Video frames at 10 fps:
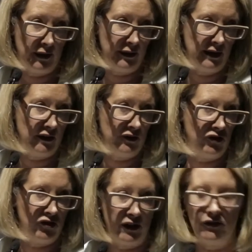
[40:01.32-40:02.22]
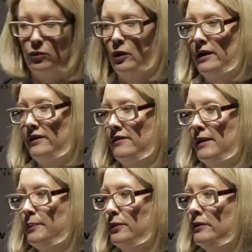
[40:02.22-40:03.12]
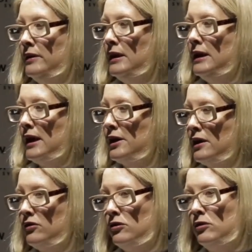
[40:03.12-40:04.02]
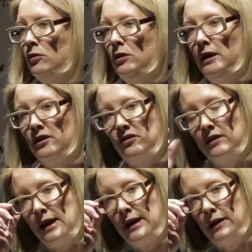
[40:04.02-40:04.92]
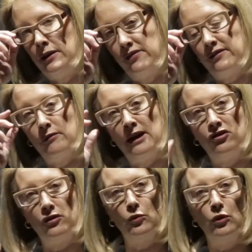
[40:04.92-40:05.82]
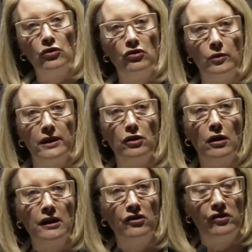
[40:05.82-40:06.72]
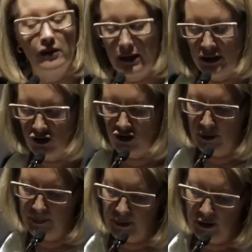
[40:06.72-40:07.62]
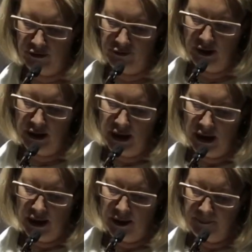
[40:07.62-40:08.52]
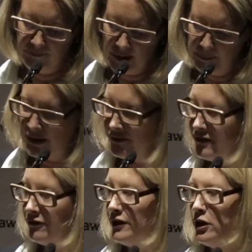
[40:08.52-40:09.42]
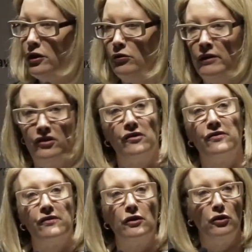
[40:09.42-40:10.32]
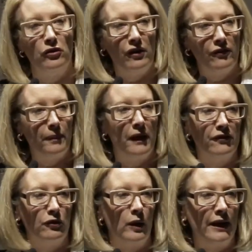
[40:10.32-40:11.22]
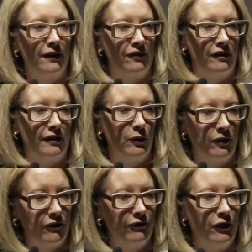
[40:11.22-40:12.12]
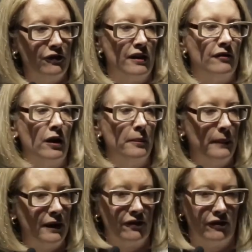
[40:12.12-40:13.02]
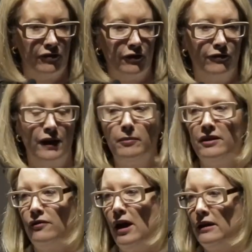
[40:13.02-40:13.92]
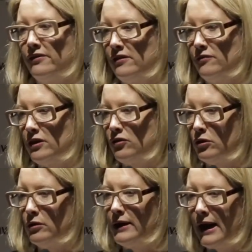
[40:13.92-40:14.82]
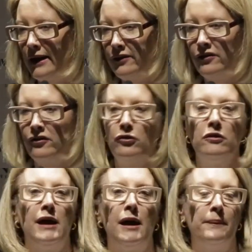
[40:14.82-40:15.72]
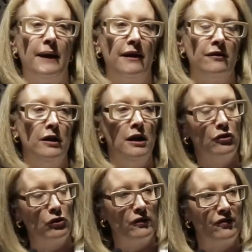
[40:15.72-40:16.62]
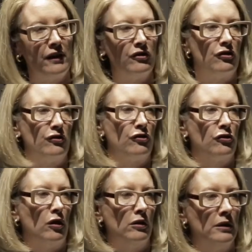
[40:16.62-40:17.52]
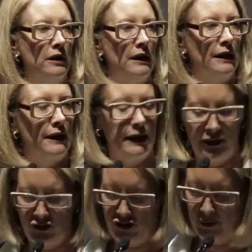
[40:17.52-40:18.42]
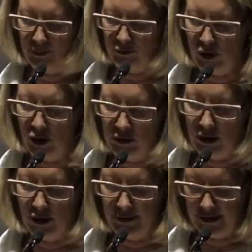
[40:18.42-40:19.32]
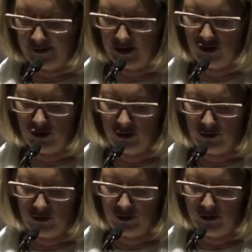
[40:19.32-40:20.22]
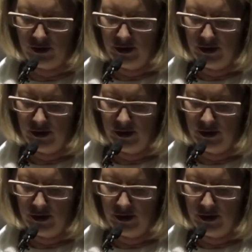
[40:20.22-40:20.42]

I think, is just one example. And I do today in this oration want to acknowledge the leadership of Minister Fiona Richardson, who just passed away yesterday, was the first ever Minister for Family Violence in Victoria and stood up and took such a strong leadership role on these issues.